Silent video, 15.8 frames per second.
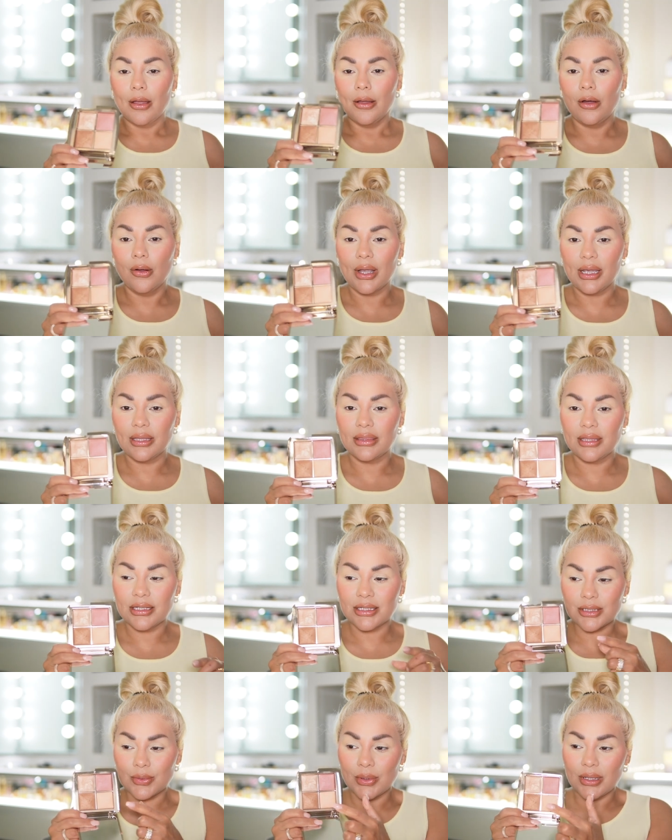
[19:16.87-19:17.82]
okay
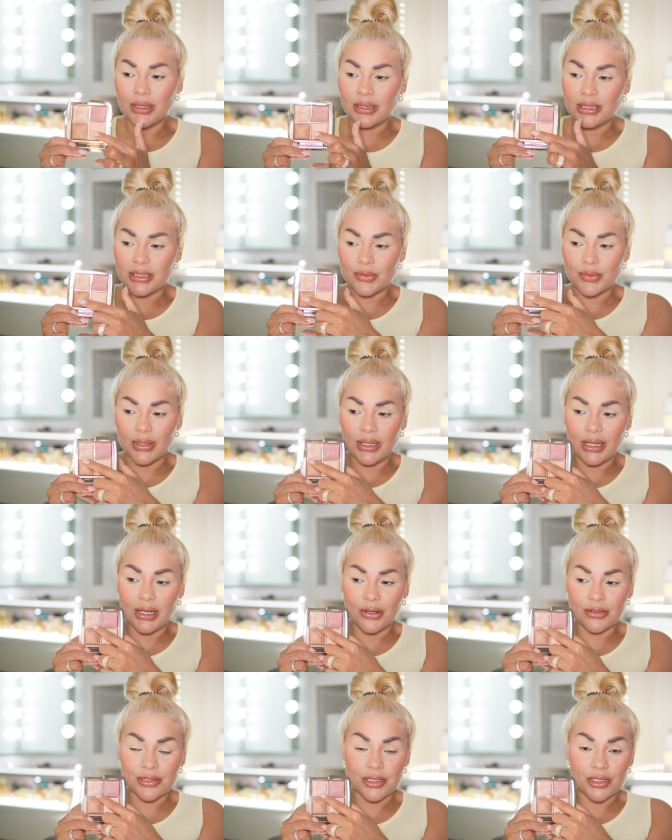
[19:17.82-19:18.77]
this one this right
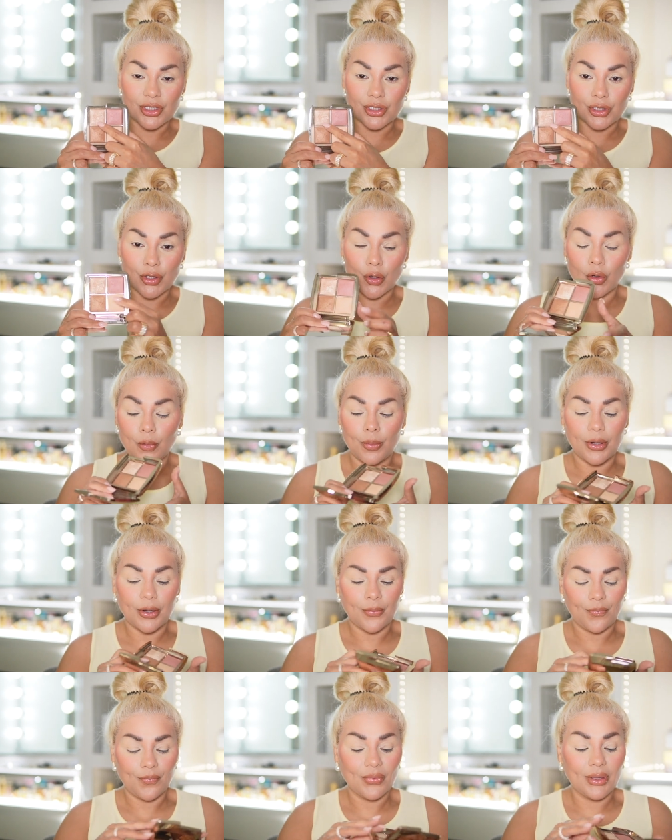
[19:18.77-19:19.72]
here is a strobe
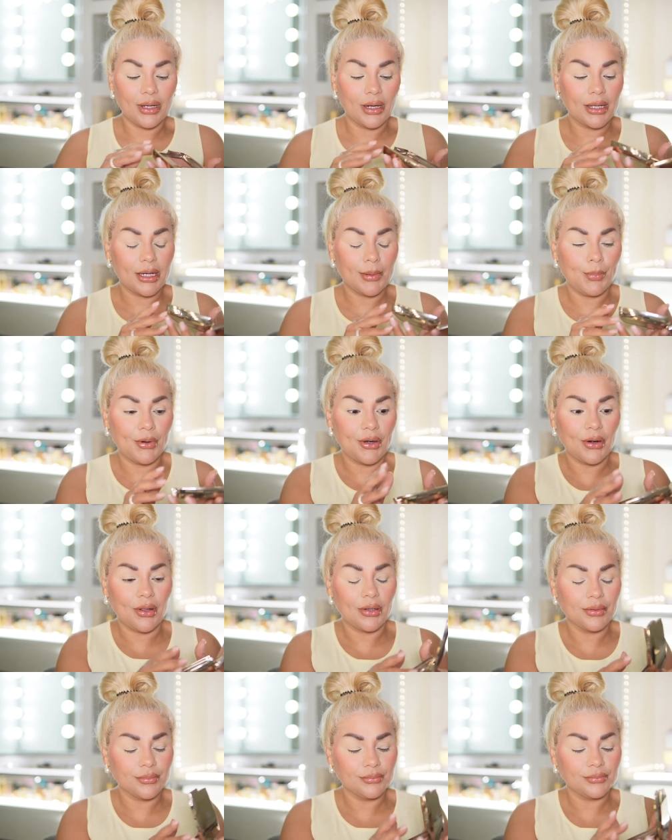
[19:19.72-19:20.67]
and I'm gonna put it
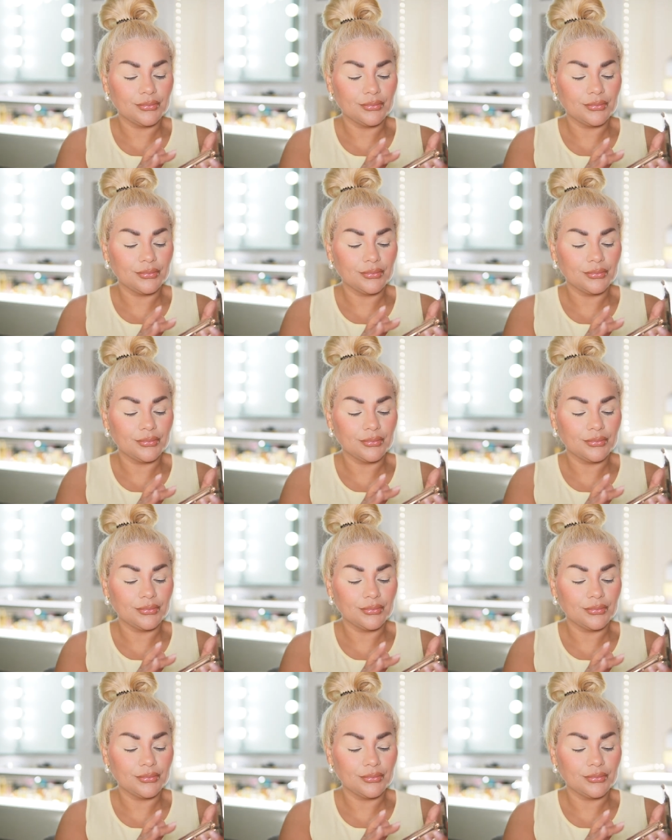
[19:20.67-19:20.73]
on